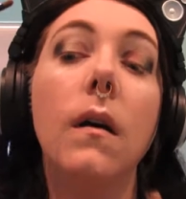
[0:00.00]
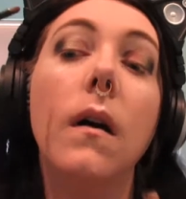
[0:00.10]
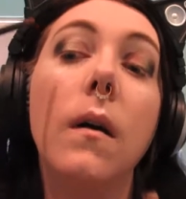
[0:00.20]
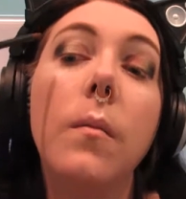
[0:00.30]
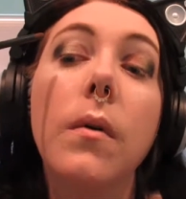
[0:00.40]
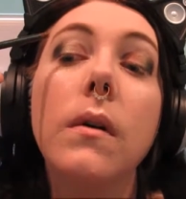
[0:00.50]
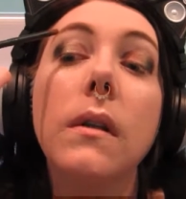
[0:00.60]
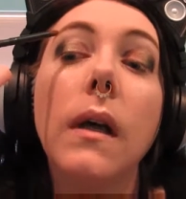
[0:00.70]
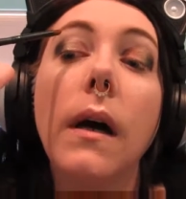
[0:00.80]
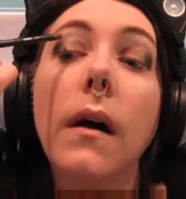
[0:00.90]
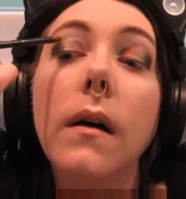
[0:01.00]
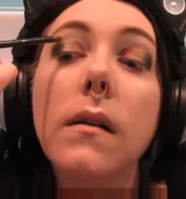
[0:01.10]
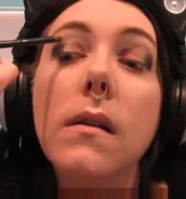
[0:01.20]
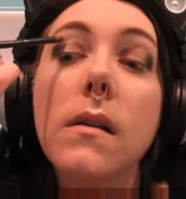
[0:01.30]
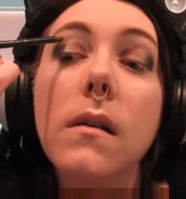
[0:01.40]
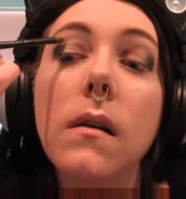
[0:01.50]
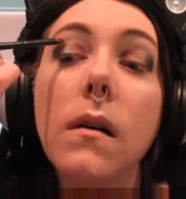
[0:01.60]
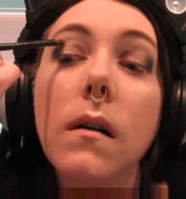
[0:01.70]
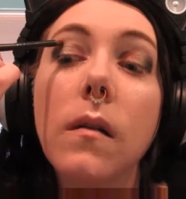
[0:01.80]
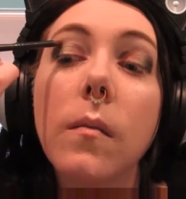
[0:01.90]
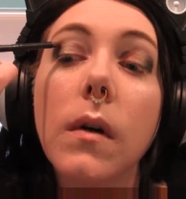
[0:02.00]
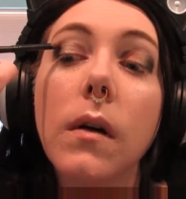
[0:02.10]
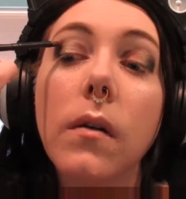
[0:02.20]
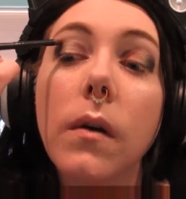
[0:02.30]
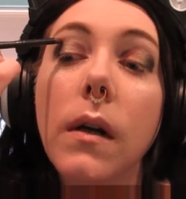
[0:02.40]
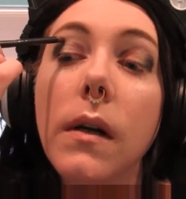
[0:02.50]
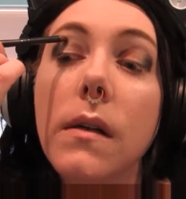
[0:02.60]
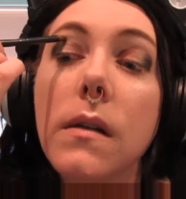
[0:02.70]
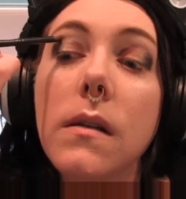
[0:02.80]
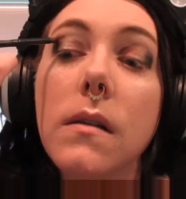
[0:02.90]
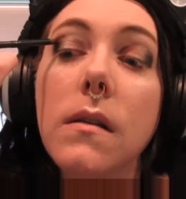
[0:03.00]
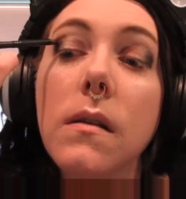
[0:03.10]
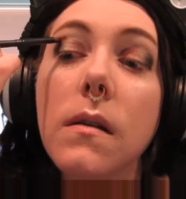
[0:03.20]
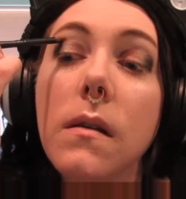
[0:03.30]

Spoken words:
And put that in my crease.